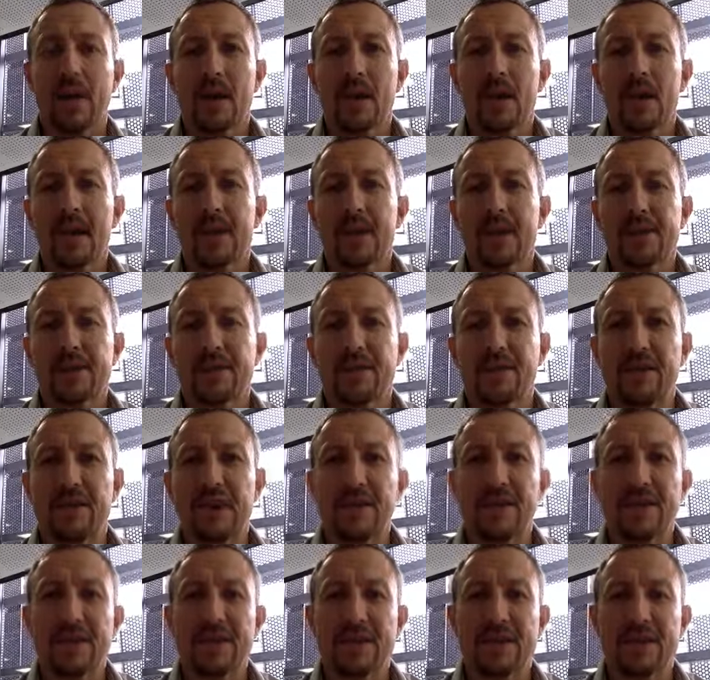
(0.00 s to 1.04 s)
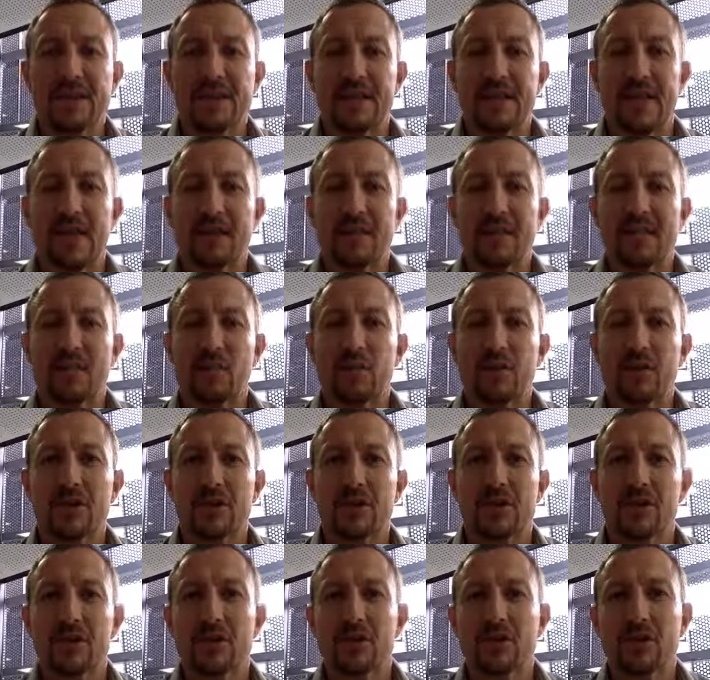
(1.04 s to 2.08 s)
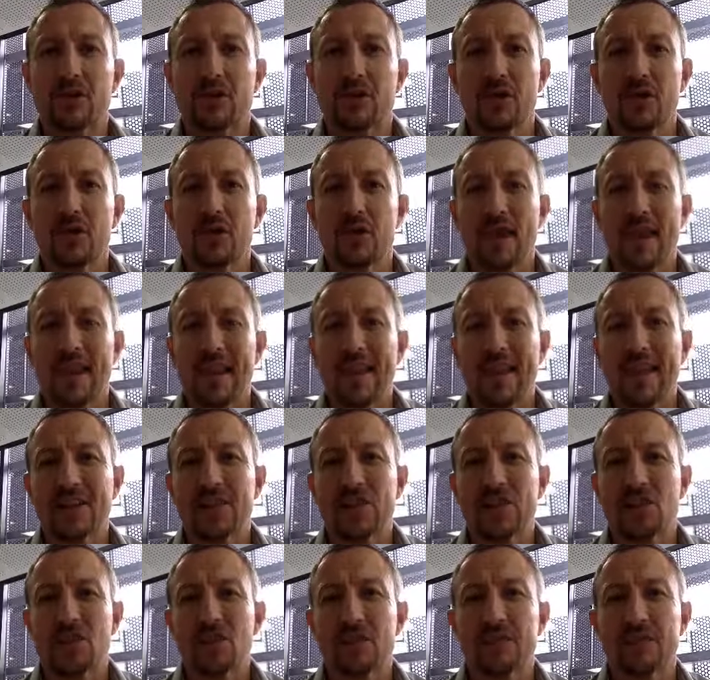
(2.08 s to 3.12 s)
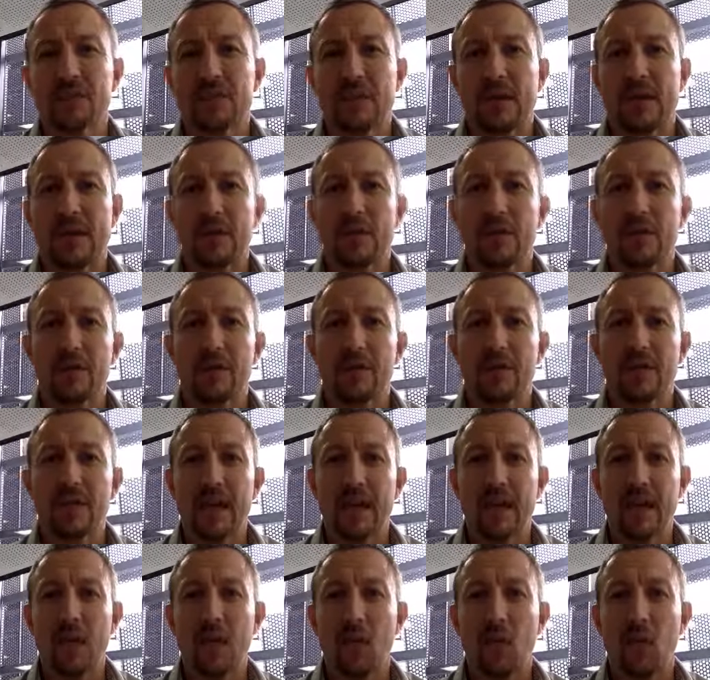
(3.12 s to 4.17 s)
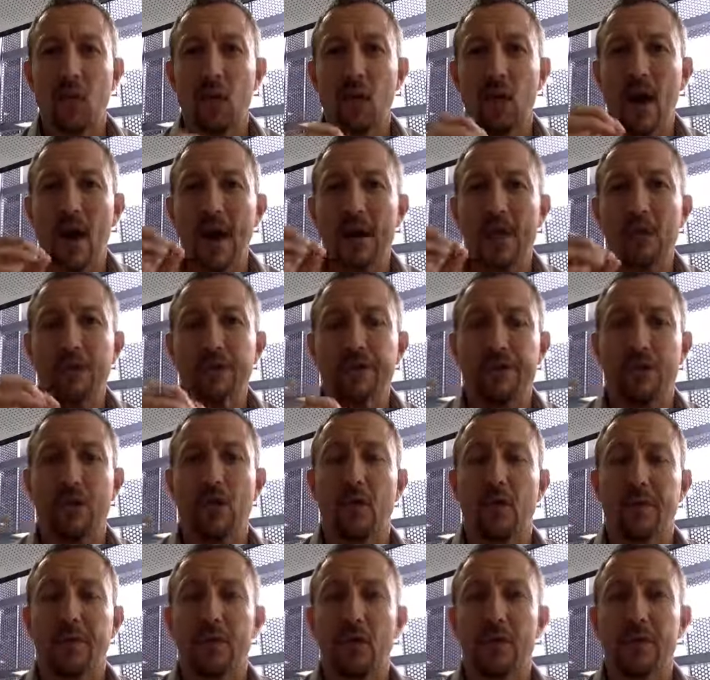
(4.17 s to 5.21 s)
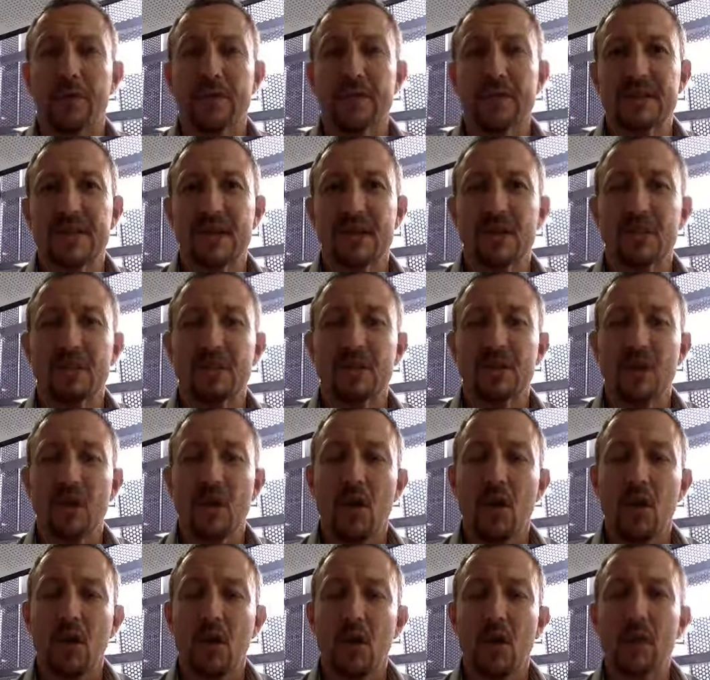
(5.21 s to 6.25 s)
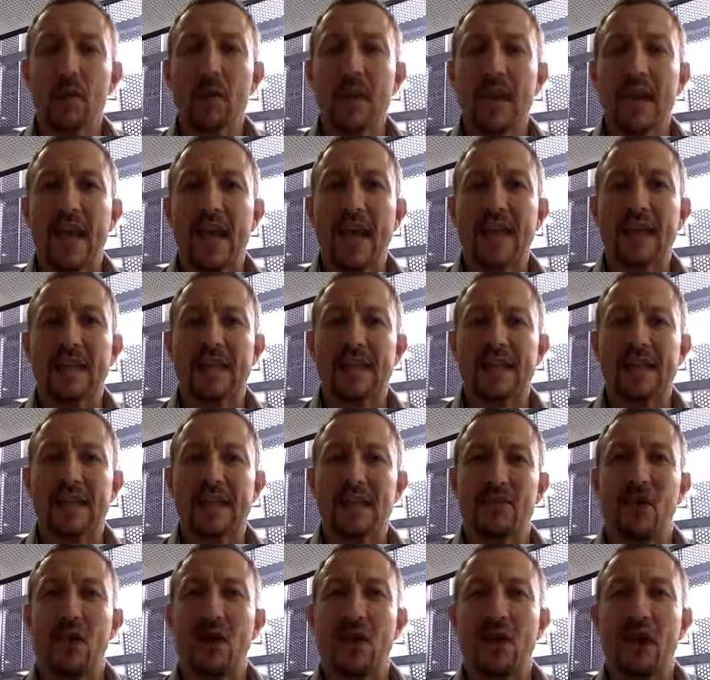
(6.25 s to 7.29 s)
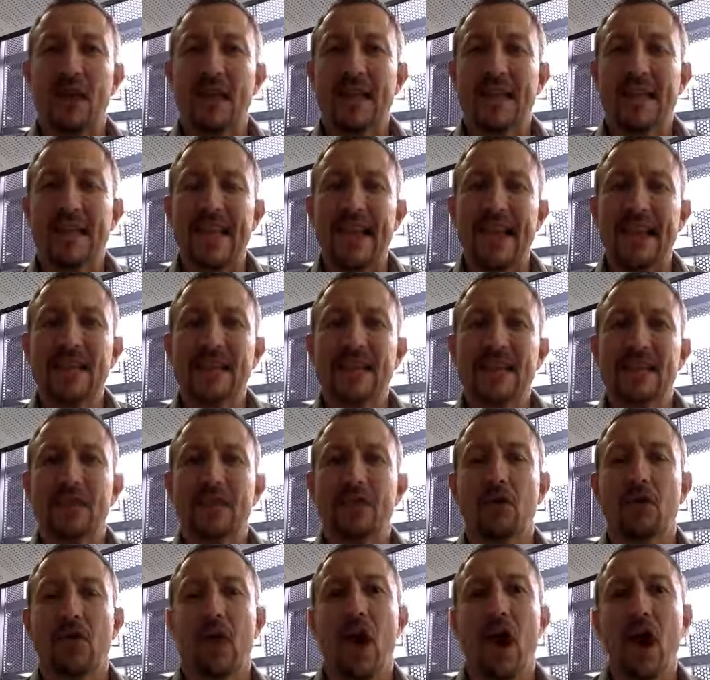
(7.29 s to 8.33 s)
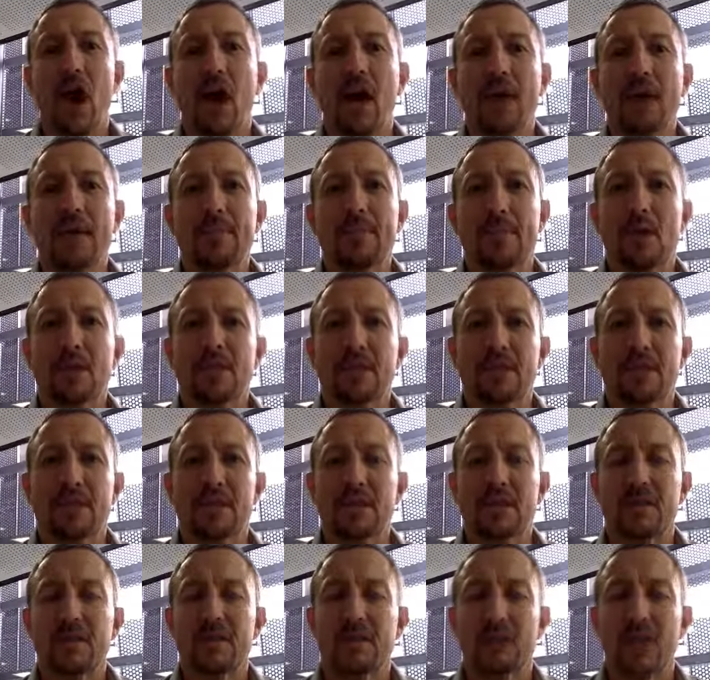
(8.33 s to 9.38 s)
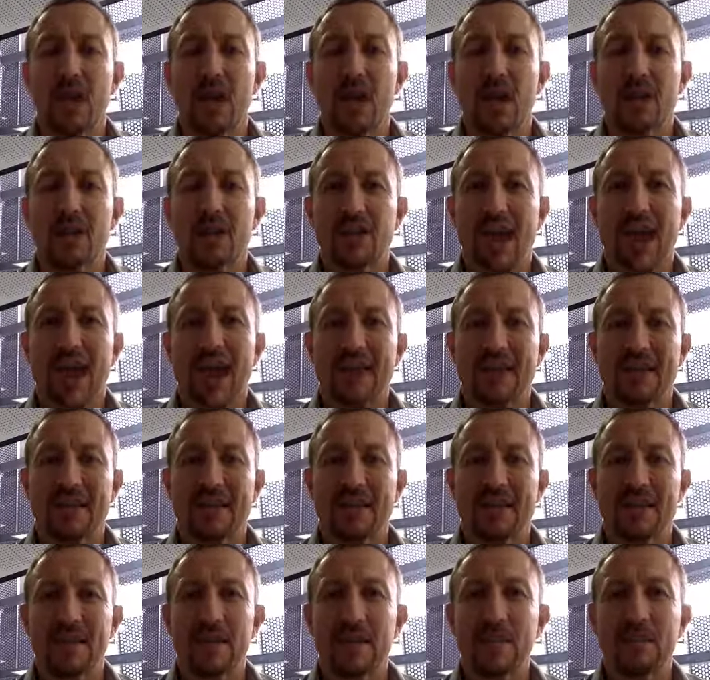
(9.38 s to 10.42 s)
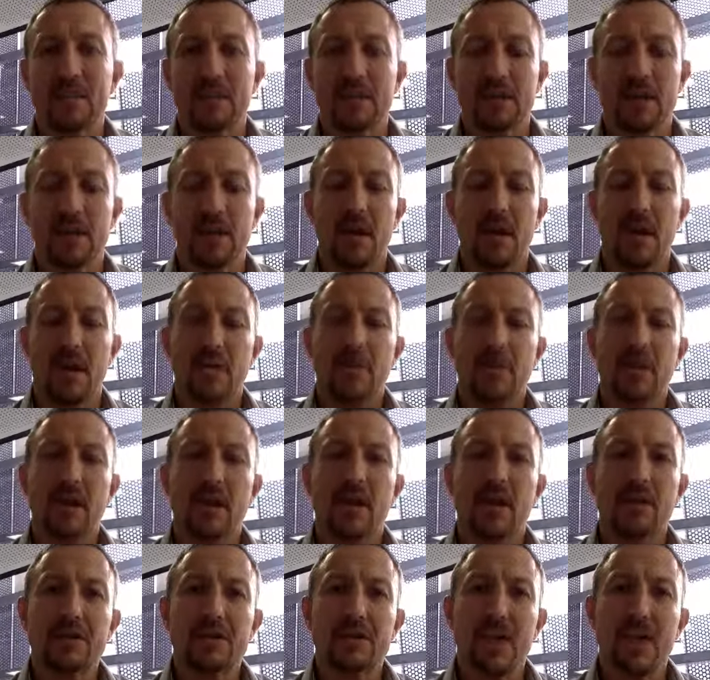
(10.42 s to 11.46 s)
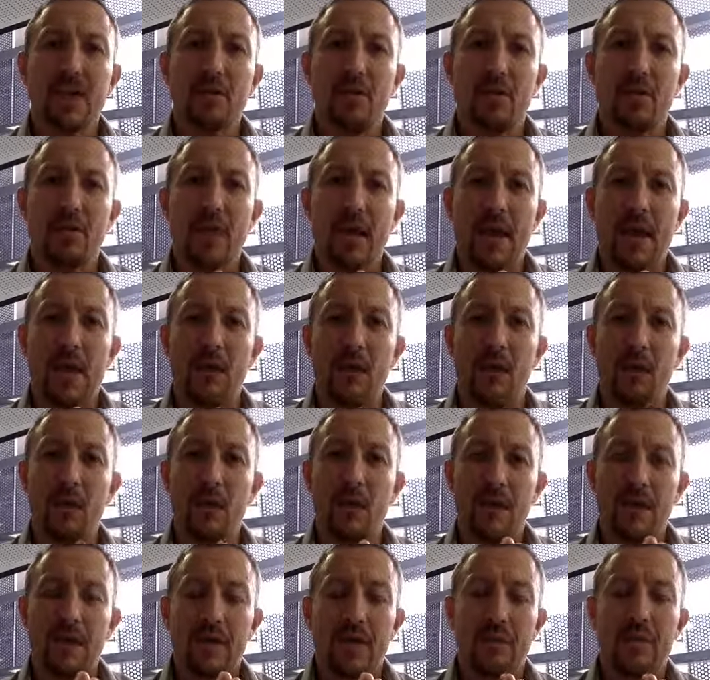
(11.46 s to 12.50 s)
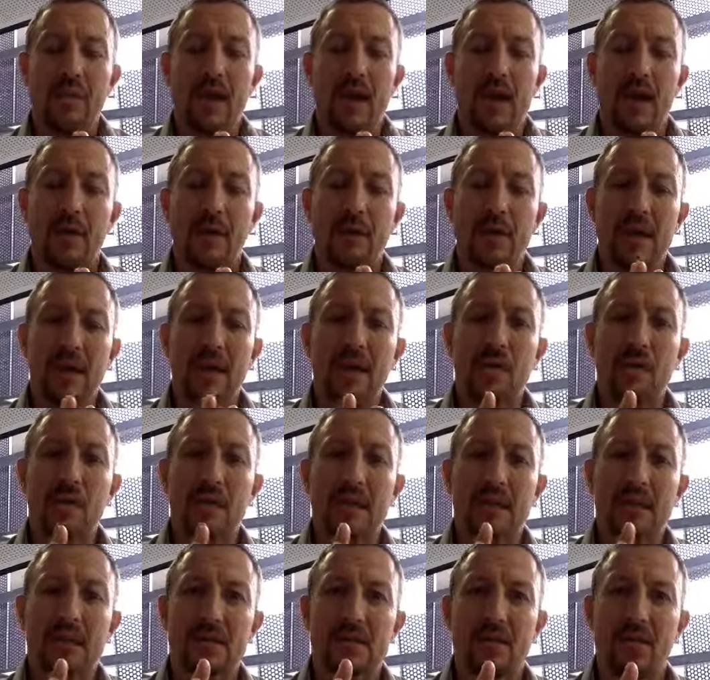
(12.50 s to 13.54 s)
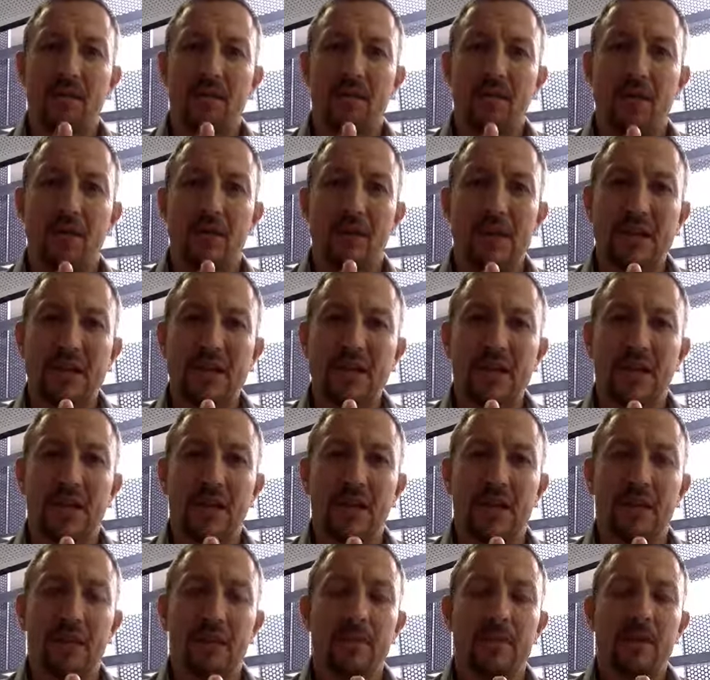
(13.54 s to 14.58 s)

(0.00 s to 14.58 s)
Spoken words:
Now, the sphere, as I stated, was due to electrons being moved either away or from the tips. What we get is either a highly negative or a highly positive charge at the tips. Because they repel, they become equidistant from each other.